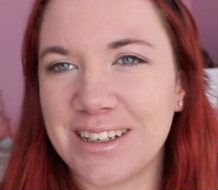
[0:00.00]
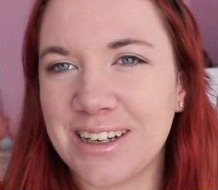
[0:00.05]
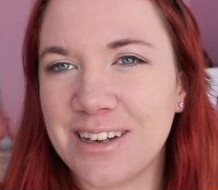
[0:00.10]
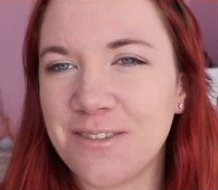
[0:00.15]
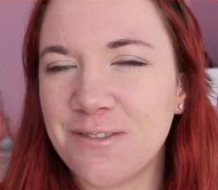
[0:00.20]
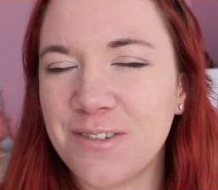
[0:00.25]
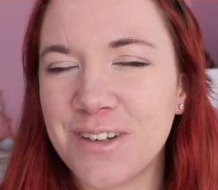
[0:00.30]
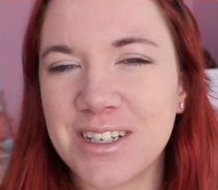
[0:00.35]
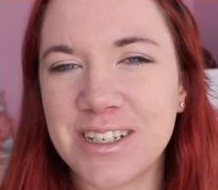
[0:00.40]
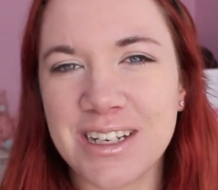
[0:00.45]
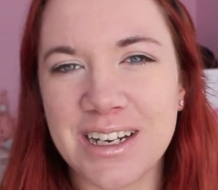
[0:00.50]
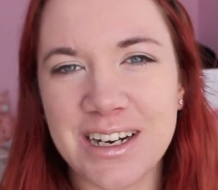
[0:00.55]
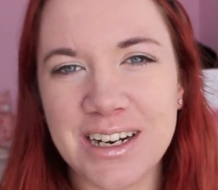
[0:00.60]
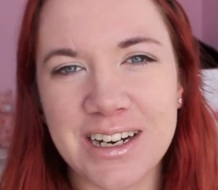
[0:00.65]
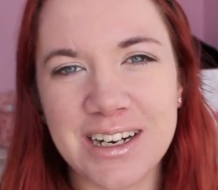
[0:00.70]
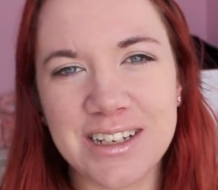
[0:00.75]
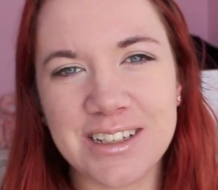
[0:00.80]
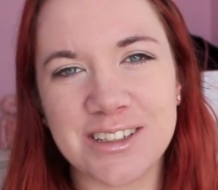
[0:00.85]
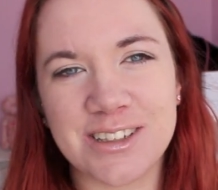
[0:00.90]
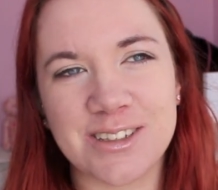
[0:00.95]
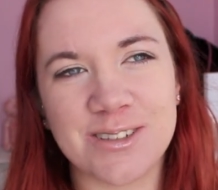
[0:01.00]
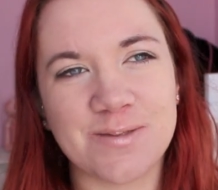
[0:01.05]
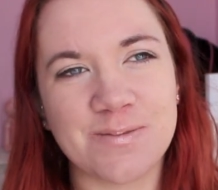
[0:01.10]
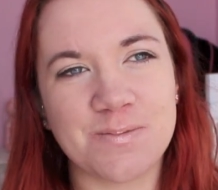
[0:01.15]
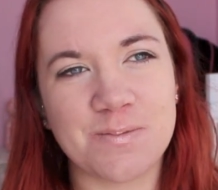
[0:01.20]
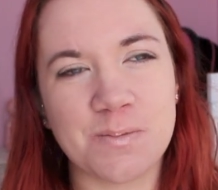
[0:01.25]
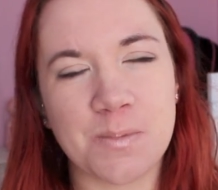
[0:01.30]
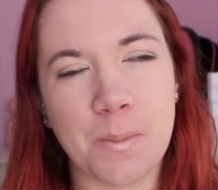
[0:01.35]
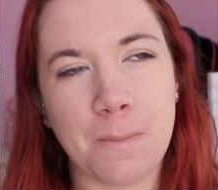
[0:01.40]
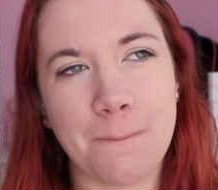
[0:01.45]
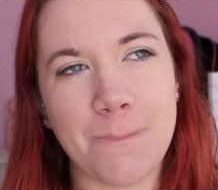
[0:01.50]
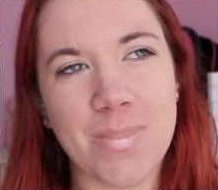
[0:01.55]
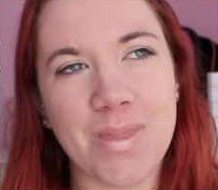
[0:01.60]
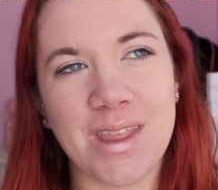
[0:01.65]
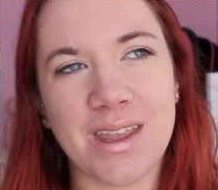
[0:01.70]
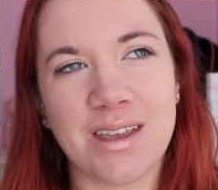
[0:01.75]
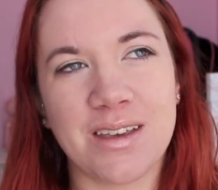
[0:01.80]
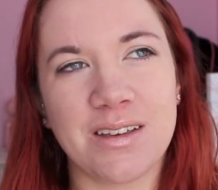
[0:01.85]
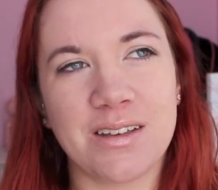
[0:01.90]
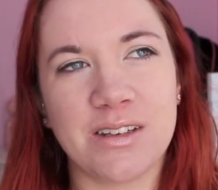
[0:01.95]
infertility's
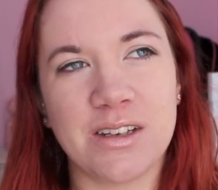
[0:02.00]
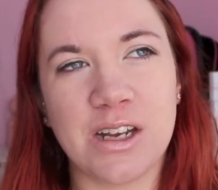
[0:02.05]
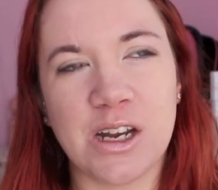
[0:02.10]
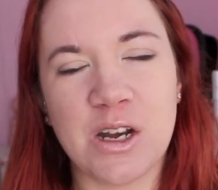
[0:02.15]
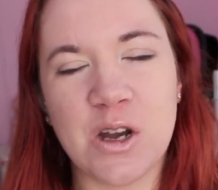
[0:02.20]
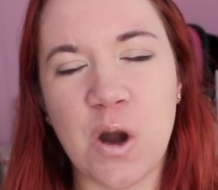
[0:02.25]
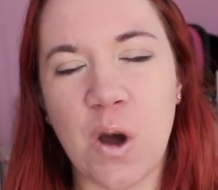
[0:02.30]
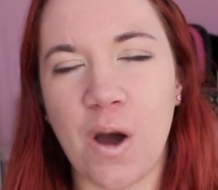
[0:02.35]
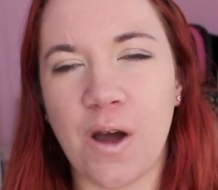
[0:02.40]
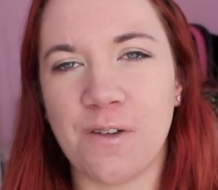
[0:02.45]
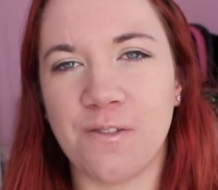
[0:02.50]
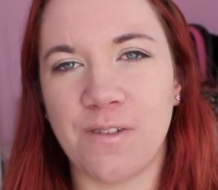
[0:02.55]
not